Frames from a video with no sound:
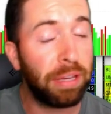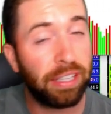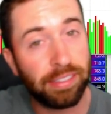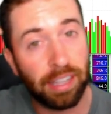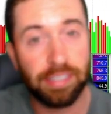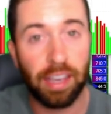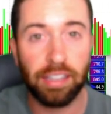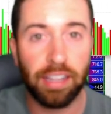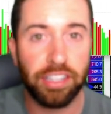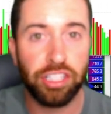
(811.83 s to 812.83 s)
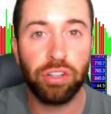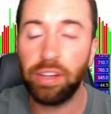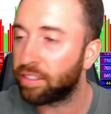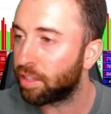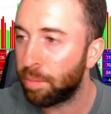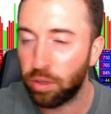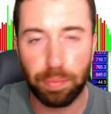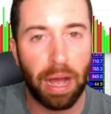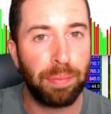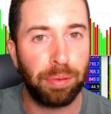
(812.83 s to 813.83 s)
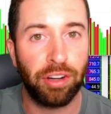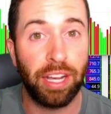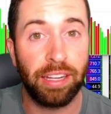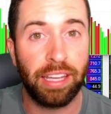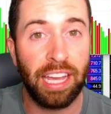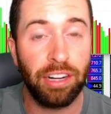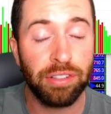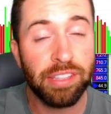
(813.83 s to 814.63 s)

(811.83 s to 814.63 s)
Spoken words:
Because that's psychological. It's the most popular indicators.